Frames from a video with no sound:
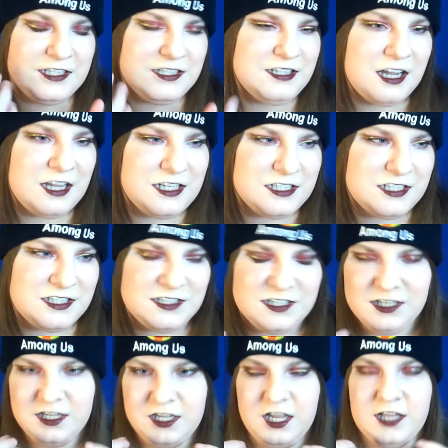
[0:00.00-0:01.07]
nice.
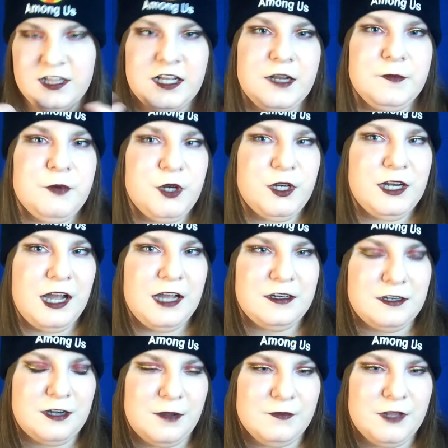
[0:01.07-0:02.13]
And then I put it on and
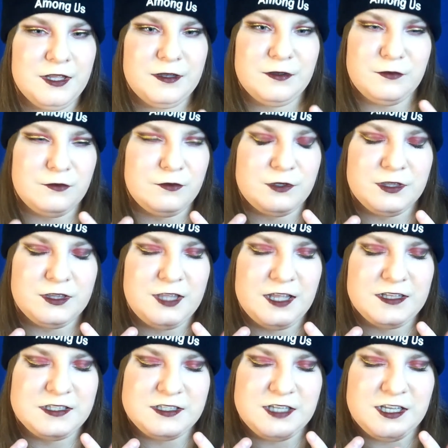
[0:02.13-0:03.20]
I'm like,
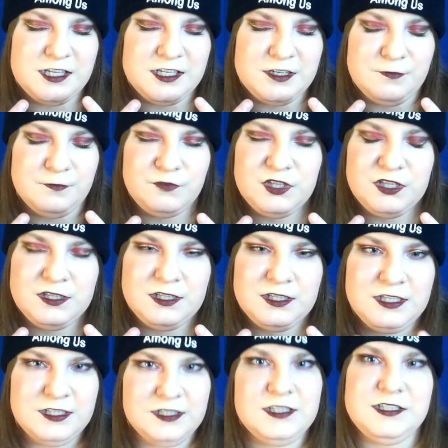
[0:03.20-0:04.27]
that's a
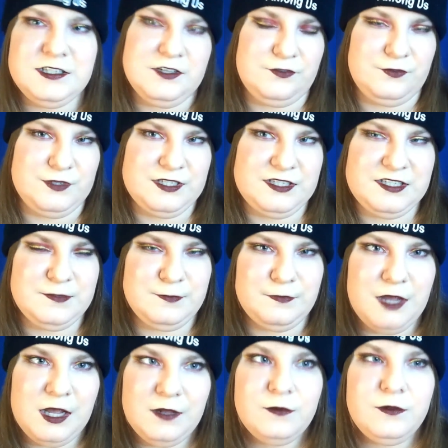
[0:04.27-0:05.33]
completely different
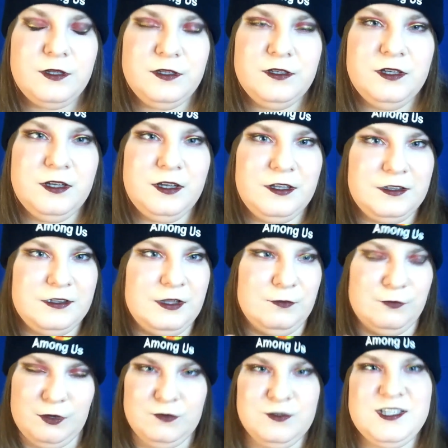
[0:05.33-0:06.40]
smell than
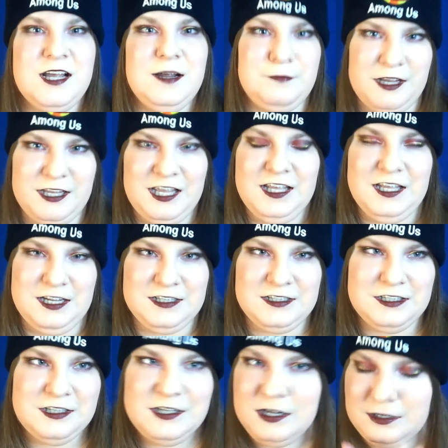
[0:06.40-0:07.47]
what was on my hand.
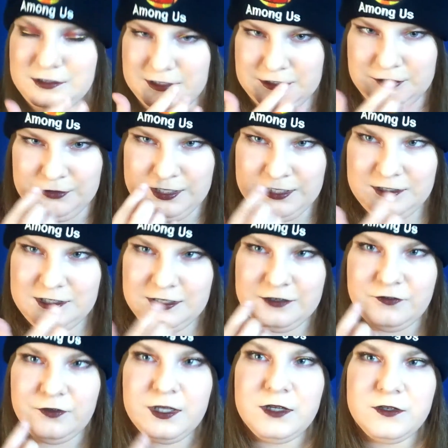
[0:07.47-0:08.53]
Like you get it like
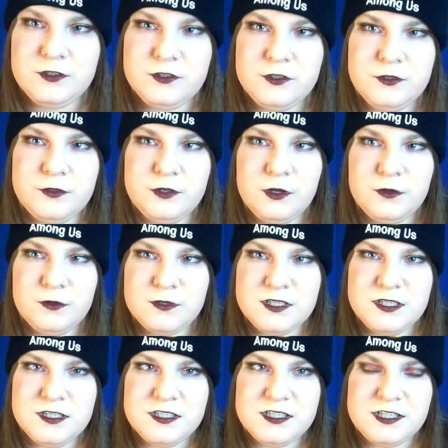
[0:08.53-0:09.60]
right under your nose and
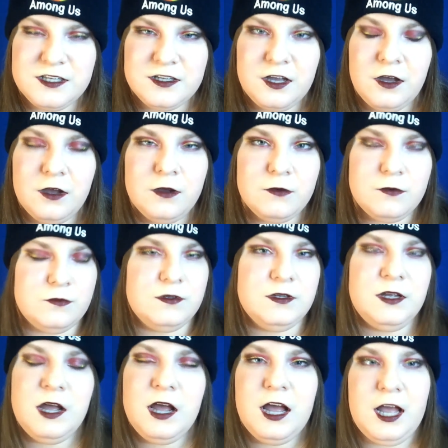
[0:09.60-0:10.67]
it's like, oh,
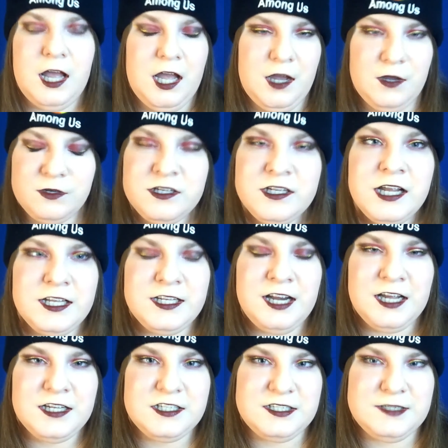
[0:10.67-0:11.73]
how did I
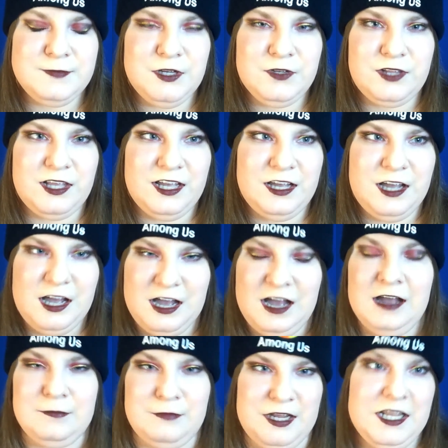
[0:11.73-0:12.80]
not smell that
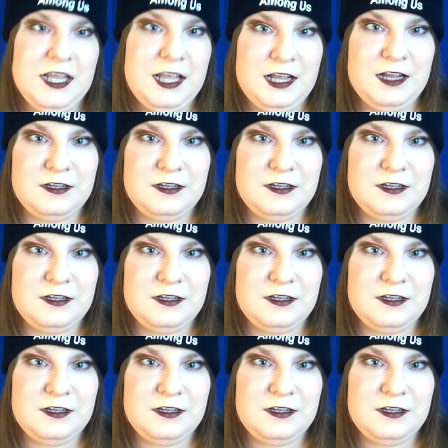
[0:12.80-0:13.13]
on my hand?